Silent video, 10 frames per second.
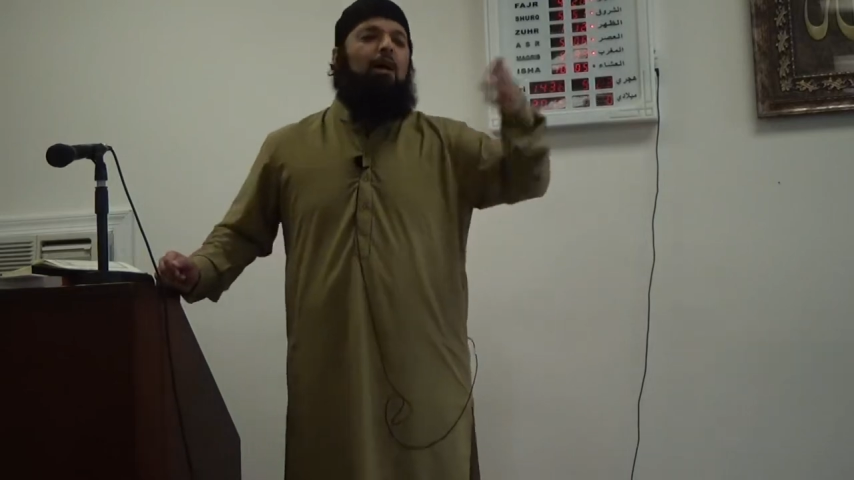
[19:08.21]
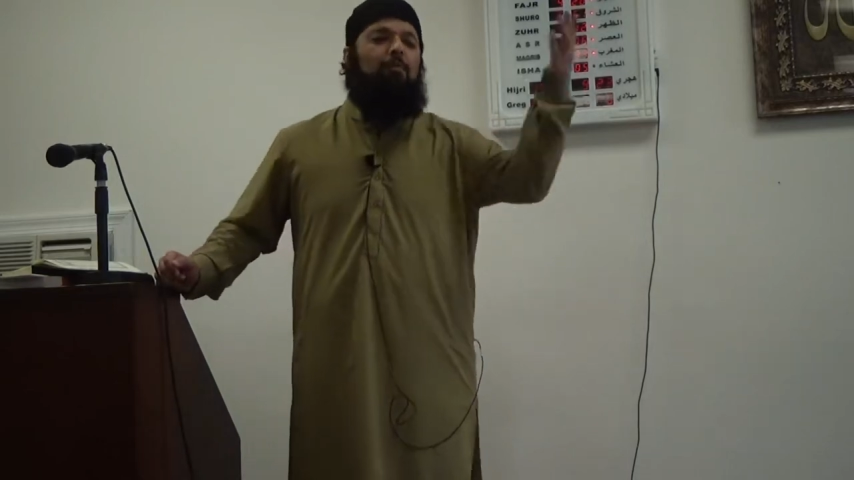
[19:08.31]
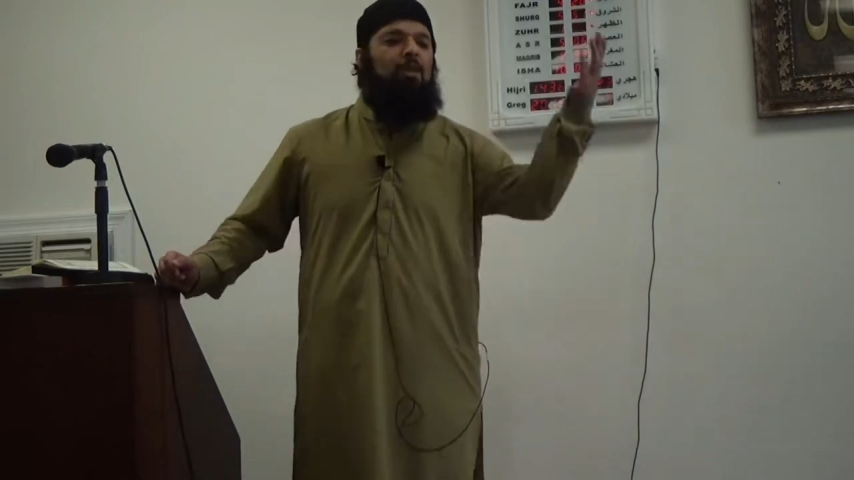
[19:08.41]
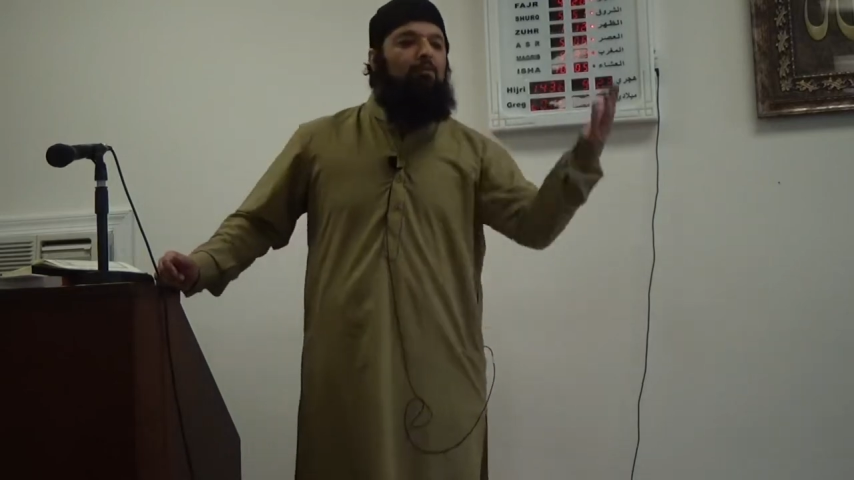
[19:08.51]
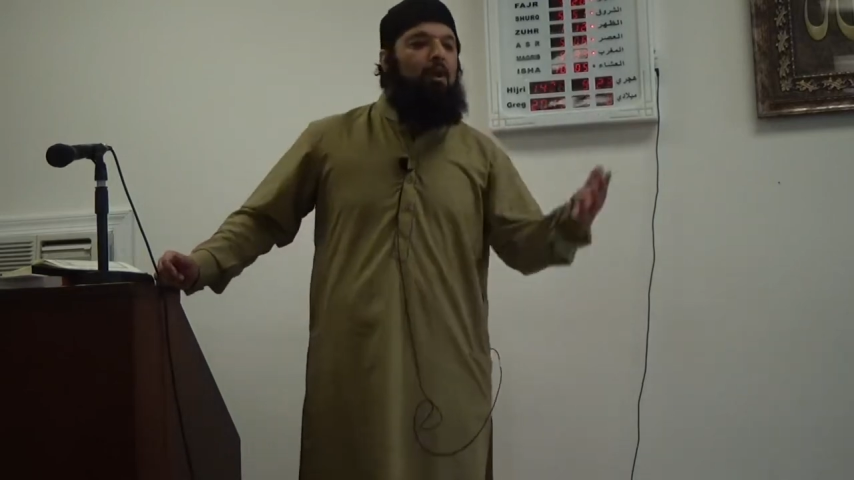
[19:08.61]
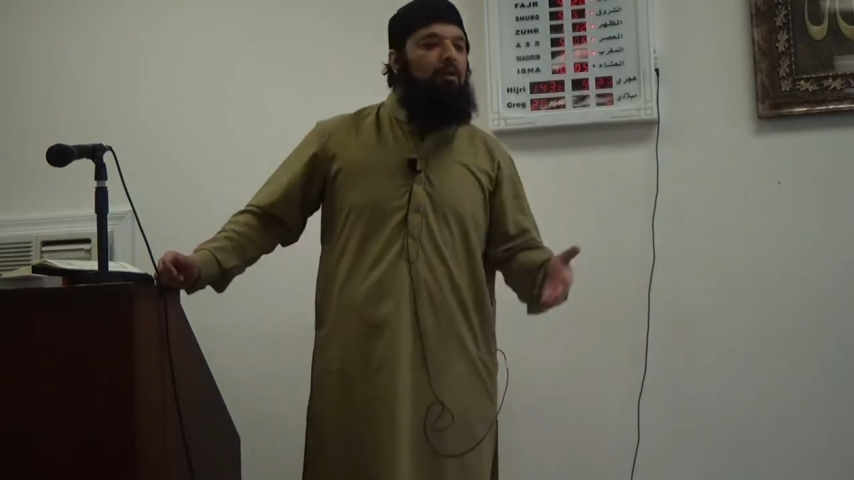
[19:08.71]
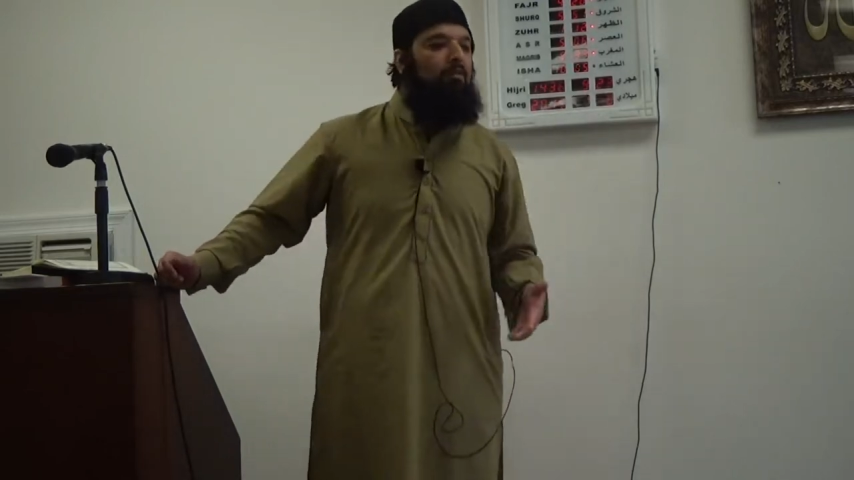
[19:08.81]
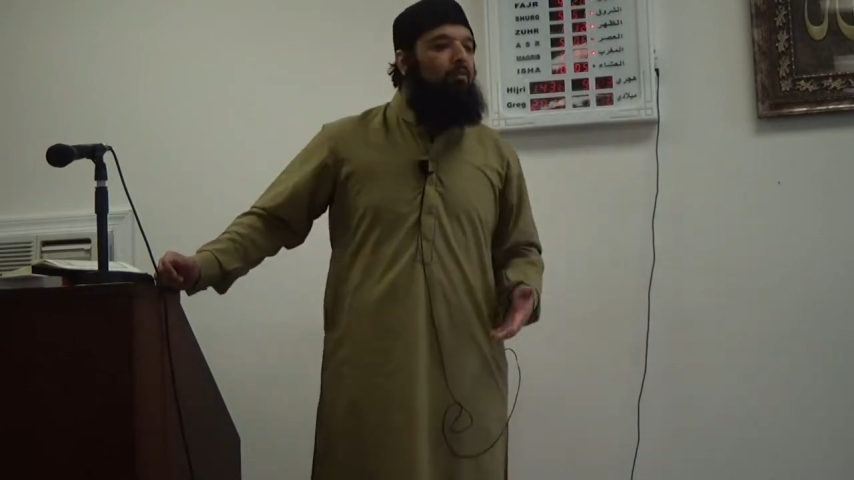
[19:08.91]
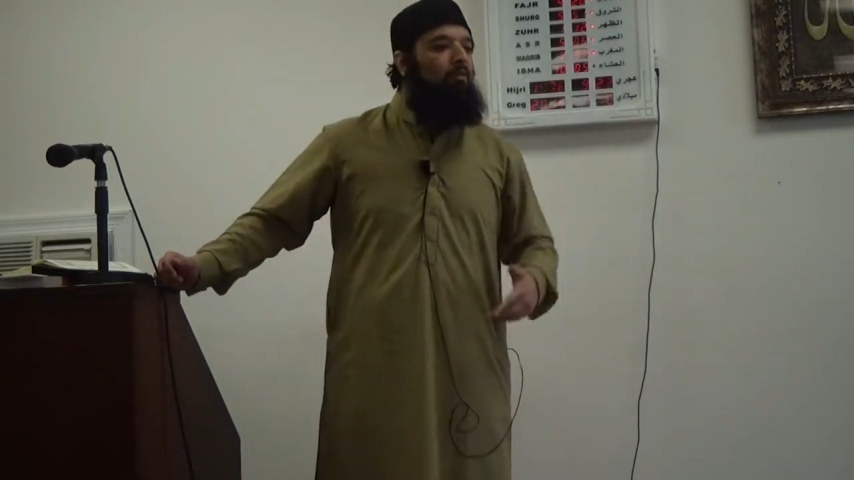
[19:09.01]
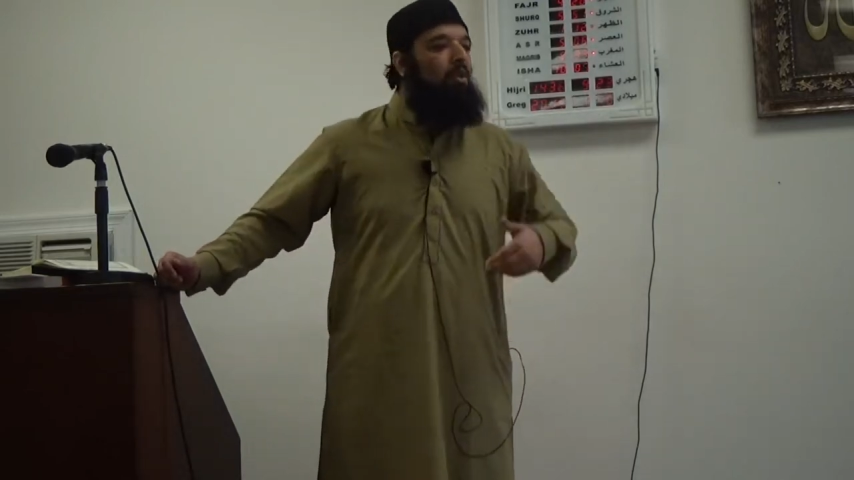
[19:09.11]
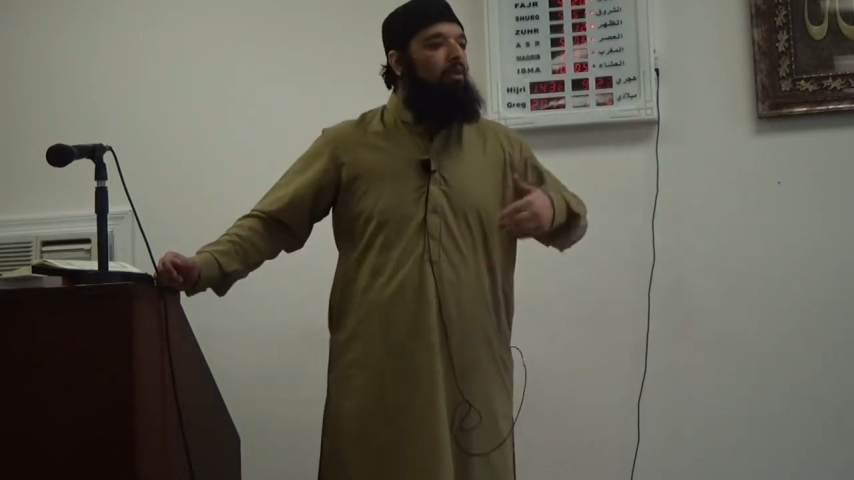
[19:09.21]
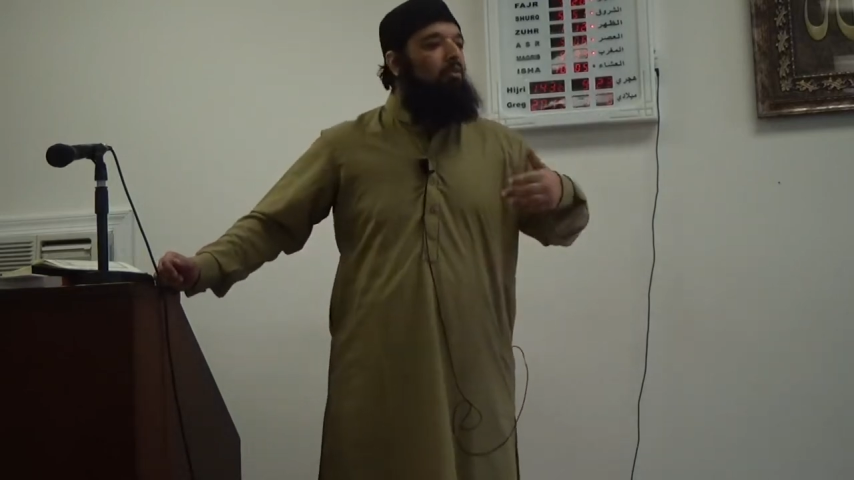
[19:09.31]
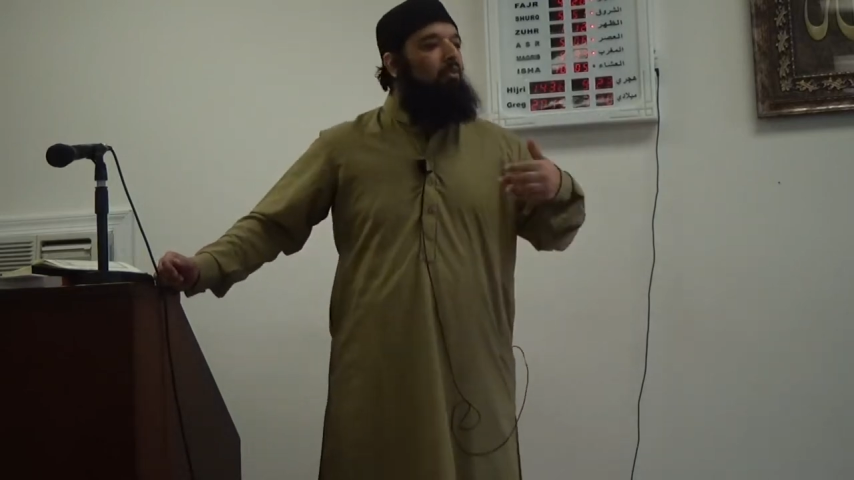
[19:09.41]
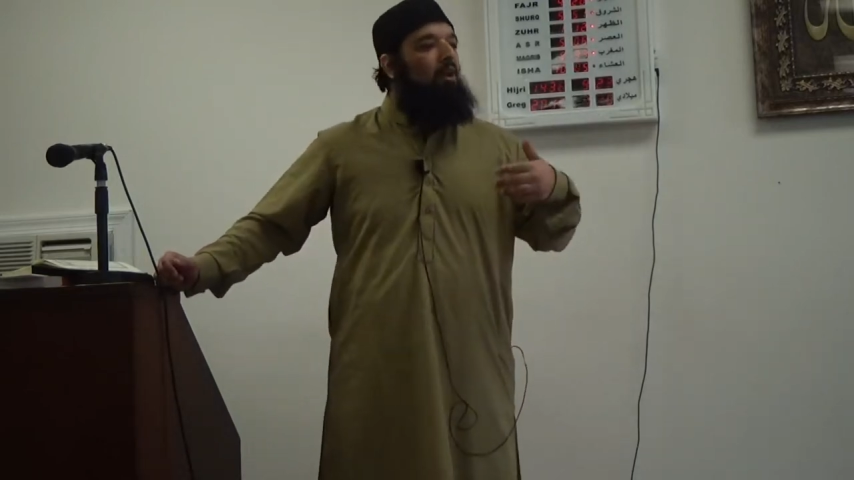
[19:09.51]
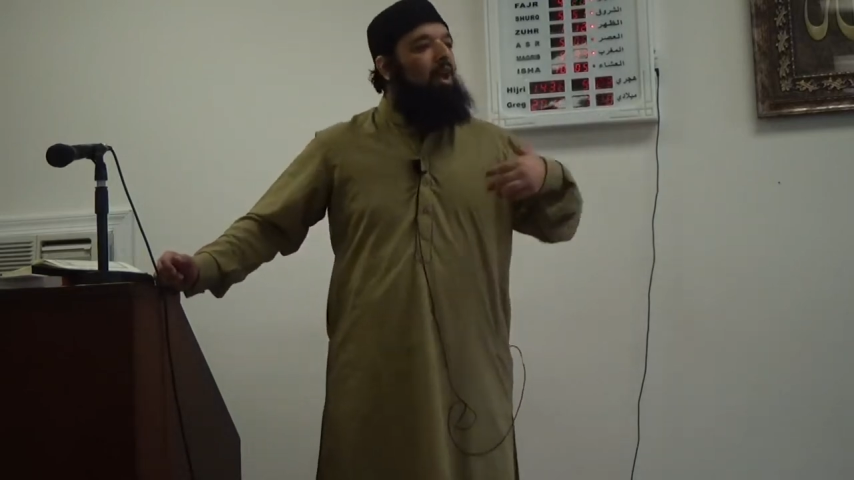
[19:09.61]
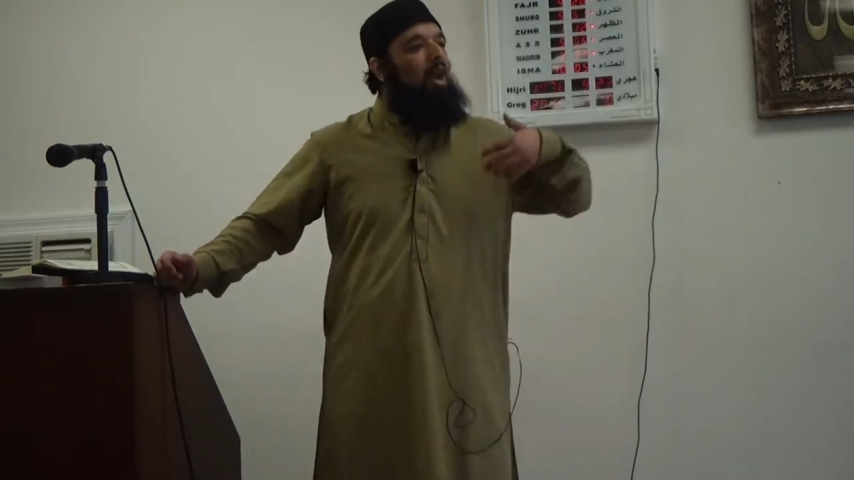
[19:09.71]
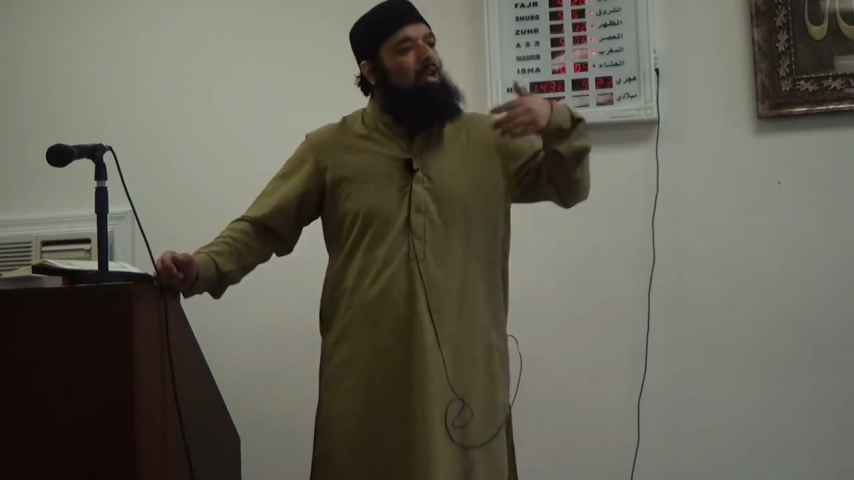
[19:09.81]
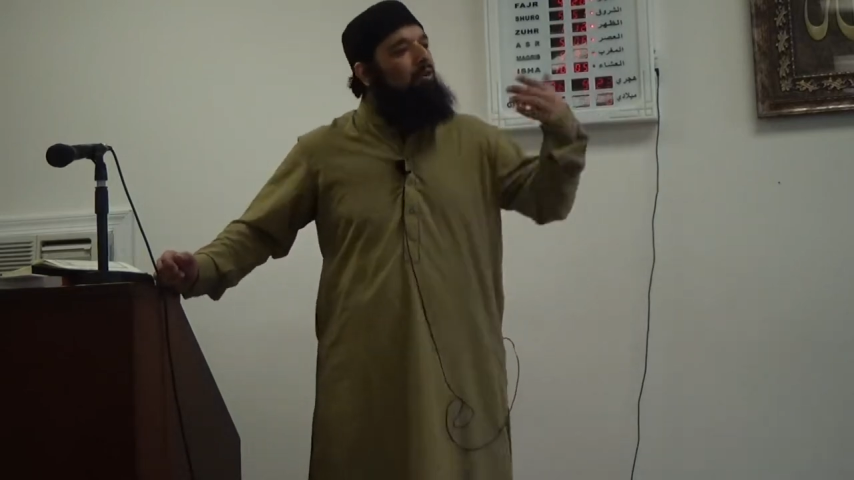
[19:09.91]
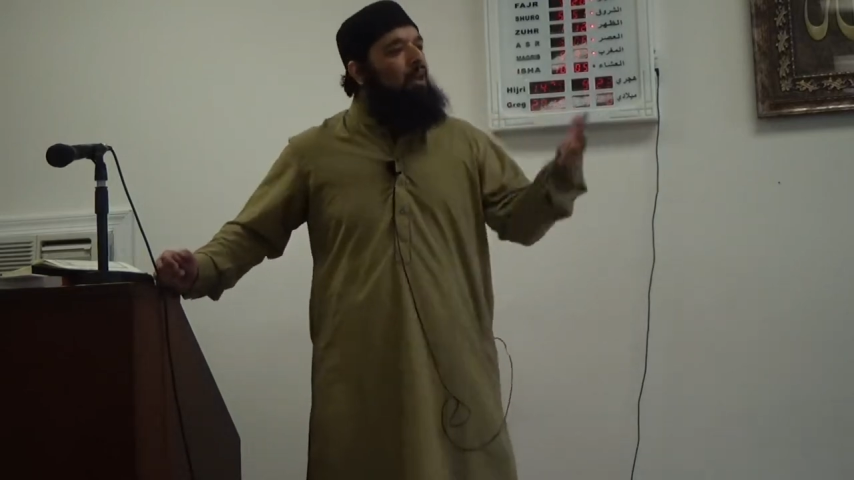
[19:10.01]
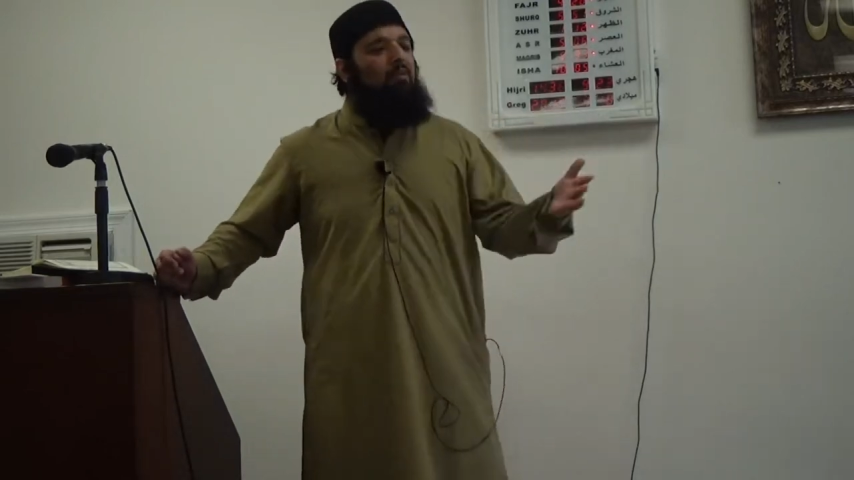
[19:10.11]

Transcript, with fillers: I believe because this. And he was